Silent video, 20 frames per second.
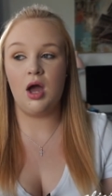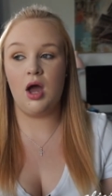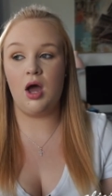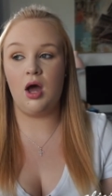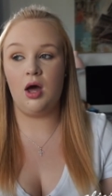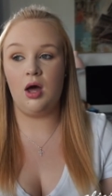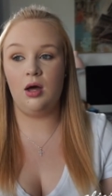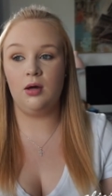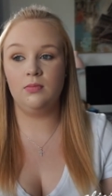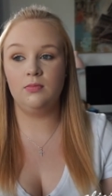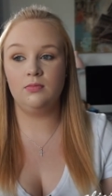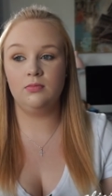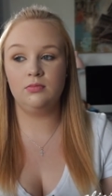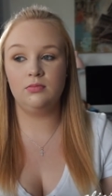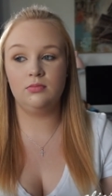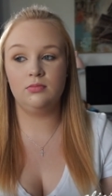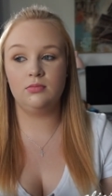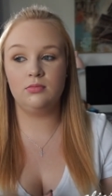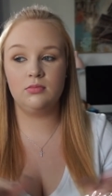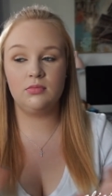
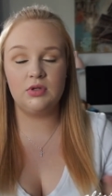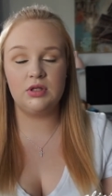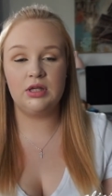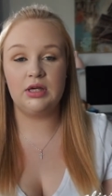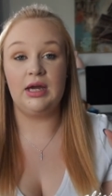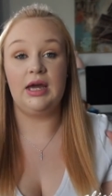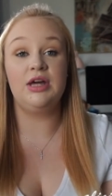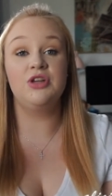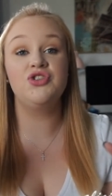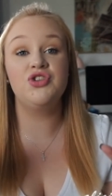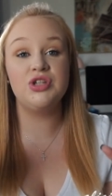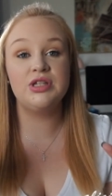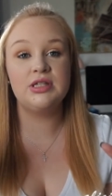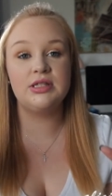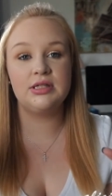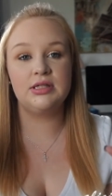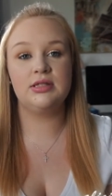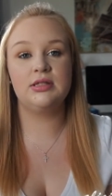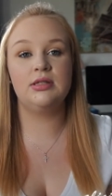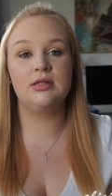Like I
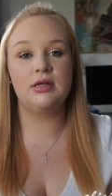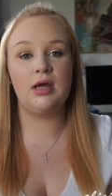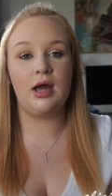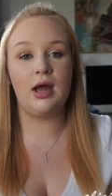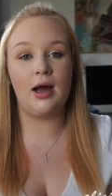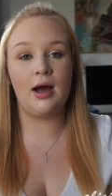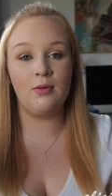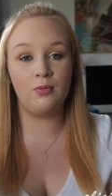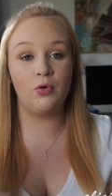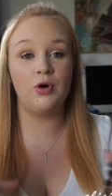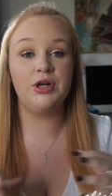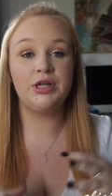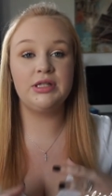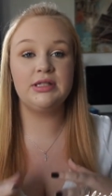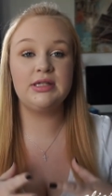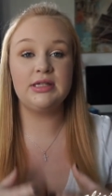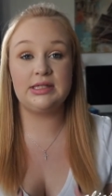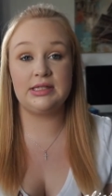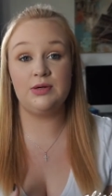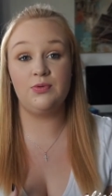
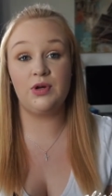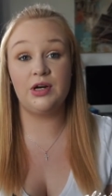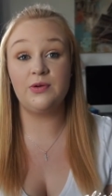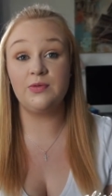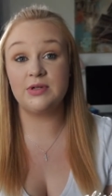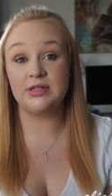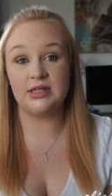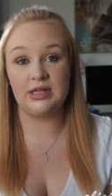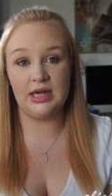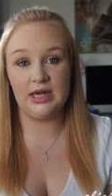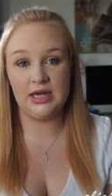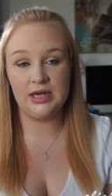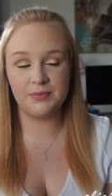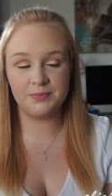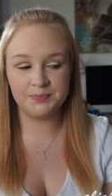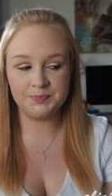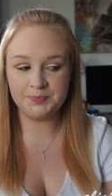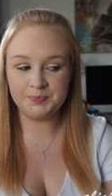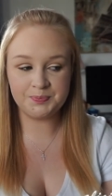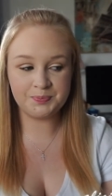wanted to see what it was like.
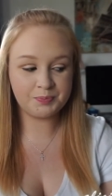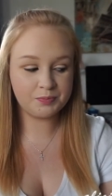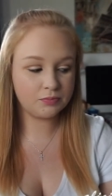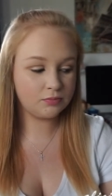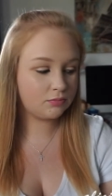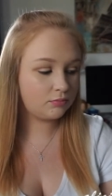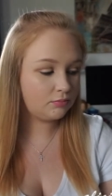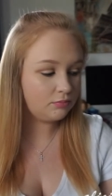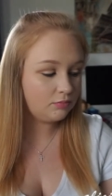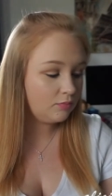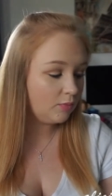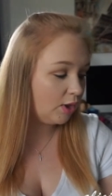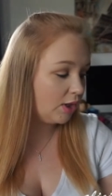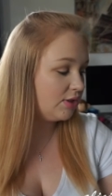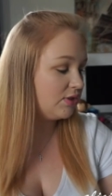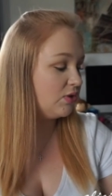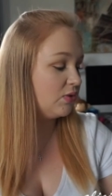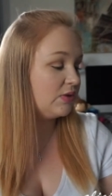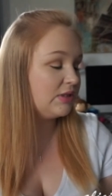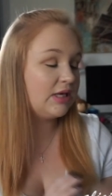
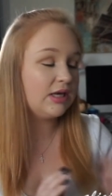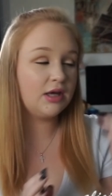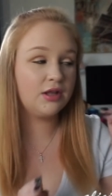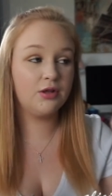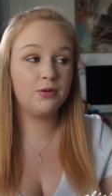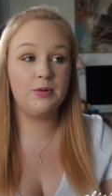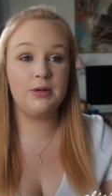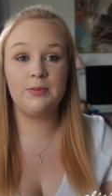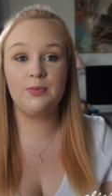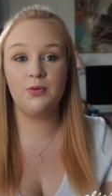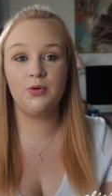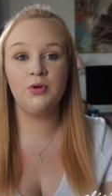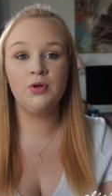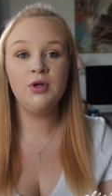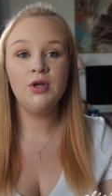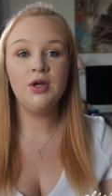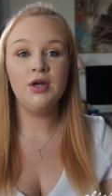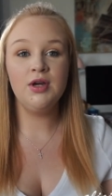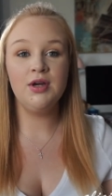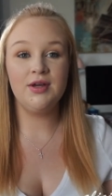So seeing other people
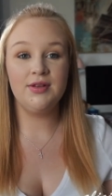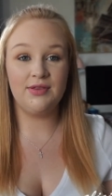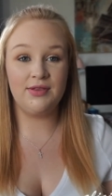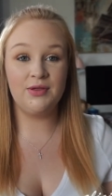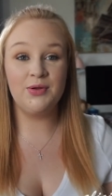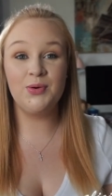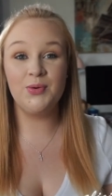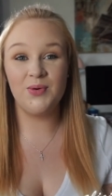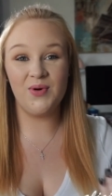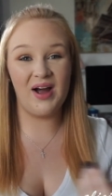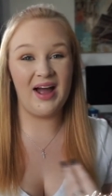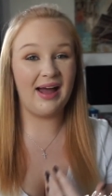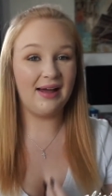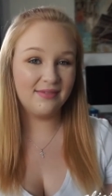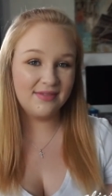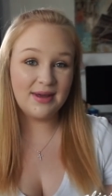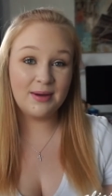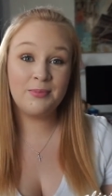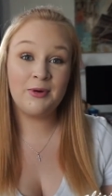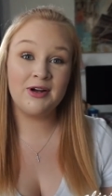who
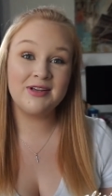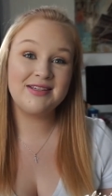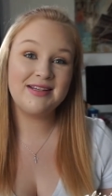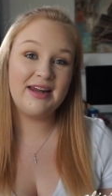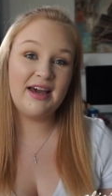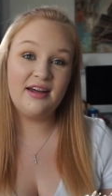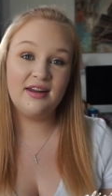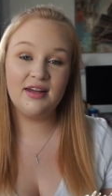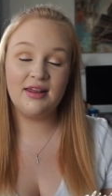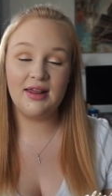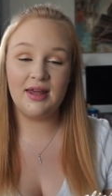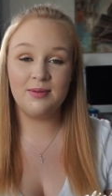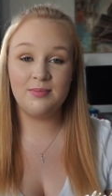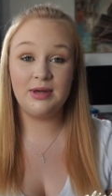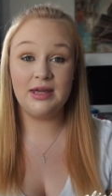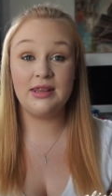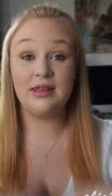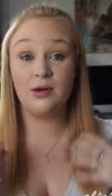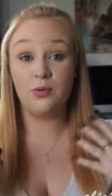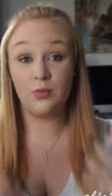have that personality like
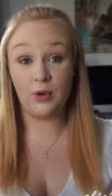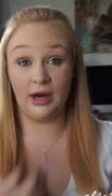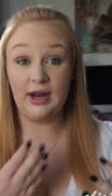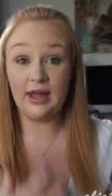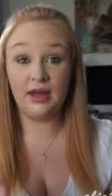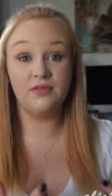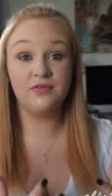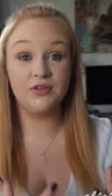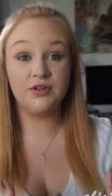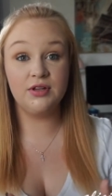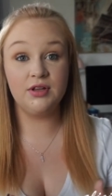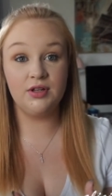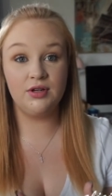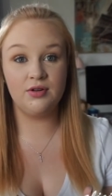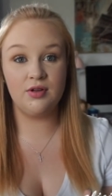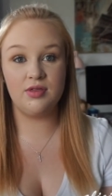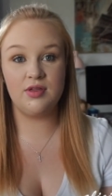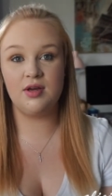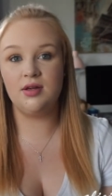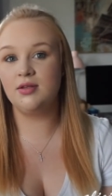me, and that write every
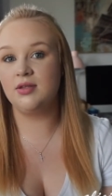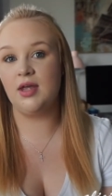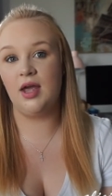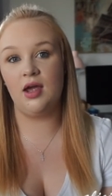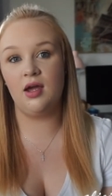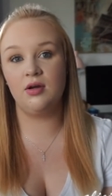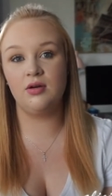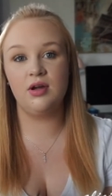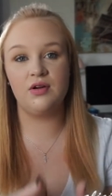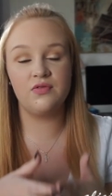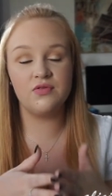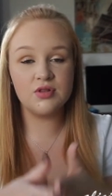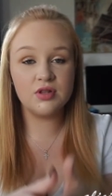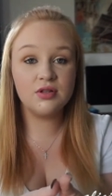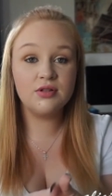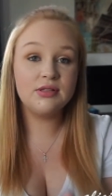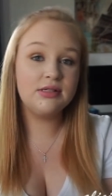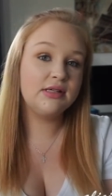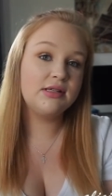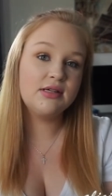little thing down, every
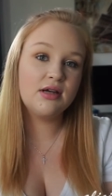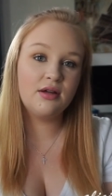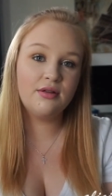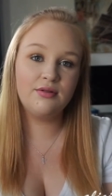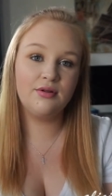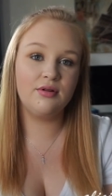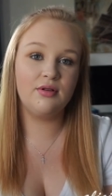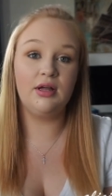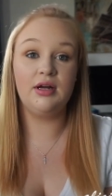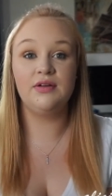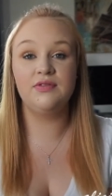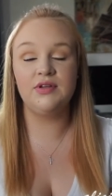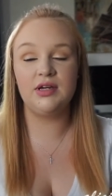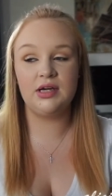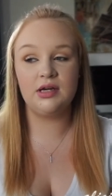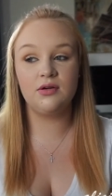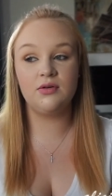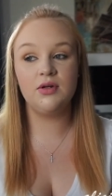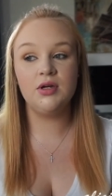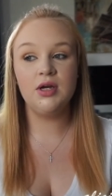little detail of their life
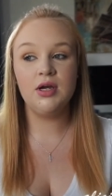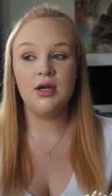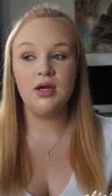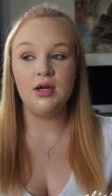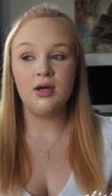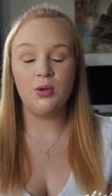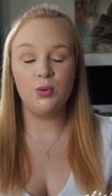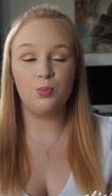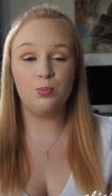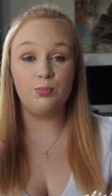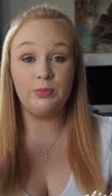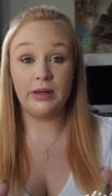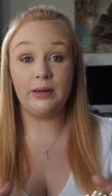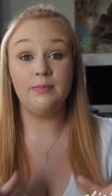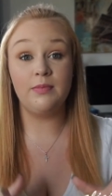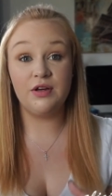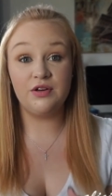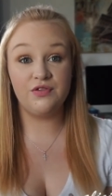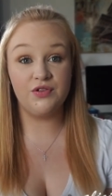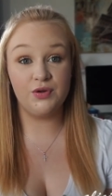down, made
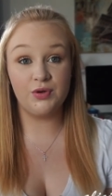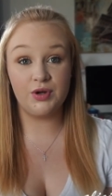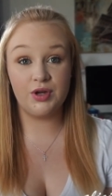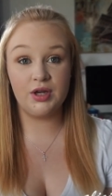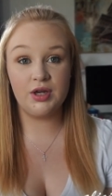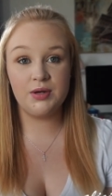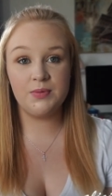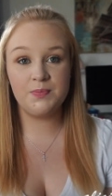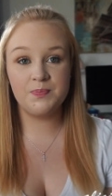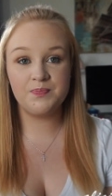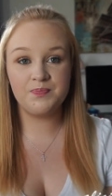me feel good.